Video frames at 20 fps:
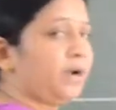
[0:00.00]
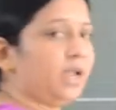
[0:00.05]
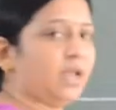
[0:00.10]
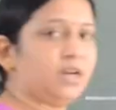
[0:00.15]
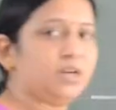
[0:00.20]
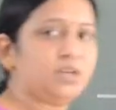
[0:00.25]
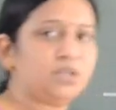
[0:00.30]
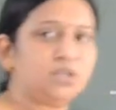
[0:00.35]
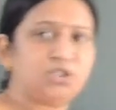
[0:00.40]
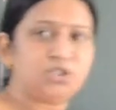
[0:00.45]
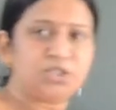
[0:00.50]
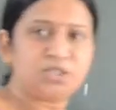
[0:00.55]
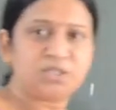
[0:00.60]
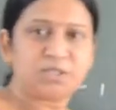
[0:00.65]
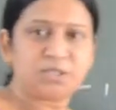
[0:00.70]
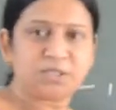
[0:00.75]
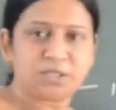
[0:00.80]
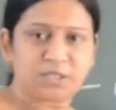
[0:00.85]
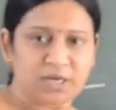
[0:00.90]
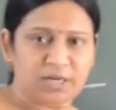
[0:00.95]
energy
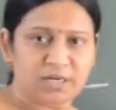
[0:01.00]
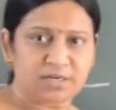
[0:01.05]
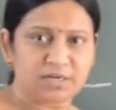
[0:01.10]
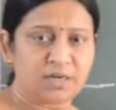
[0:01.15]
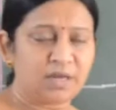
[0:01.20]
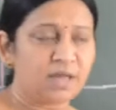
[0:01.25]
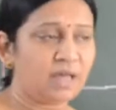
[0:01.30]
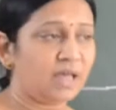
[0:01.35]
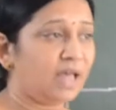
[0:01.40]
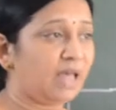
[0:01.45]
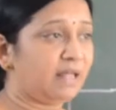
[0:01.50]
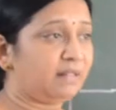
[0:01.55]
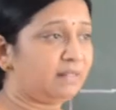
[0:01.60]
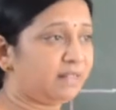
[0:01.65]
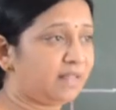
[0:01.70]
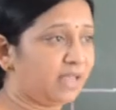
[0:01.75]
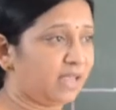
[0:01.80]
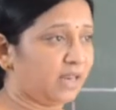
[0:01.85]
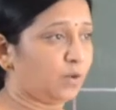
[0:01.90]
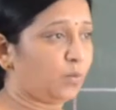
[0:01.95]
state,
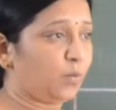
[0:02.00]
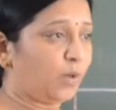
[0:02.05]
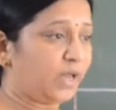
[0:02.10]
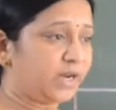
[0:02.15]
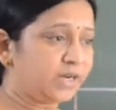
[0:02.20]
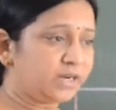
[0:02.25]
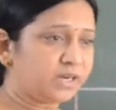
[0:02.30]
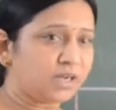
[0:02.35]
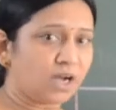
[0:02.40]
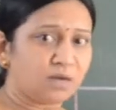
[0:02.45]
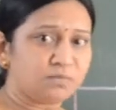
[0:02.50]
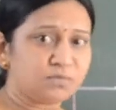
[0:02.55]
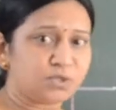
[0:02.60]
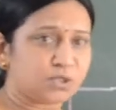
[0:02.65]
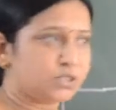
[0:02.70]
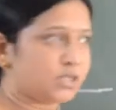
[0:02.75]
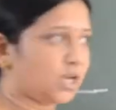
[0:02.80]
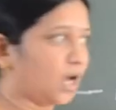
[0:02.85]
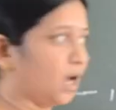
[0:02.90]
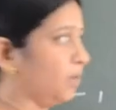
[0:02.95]
and then when it
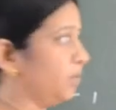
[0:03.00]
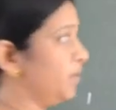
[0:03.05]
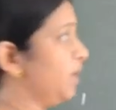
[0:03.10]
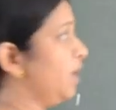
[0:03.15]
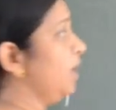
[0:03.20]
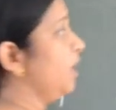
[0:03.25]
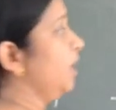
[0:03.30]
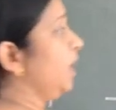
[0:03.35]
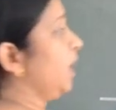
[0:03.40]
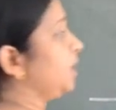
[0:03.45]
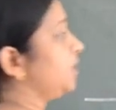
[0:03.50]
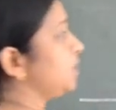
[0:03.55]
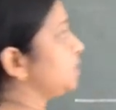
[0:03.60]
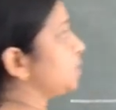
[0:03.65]
comes down, it is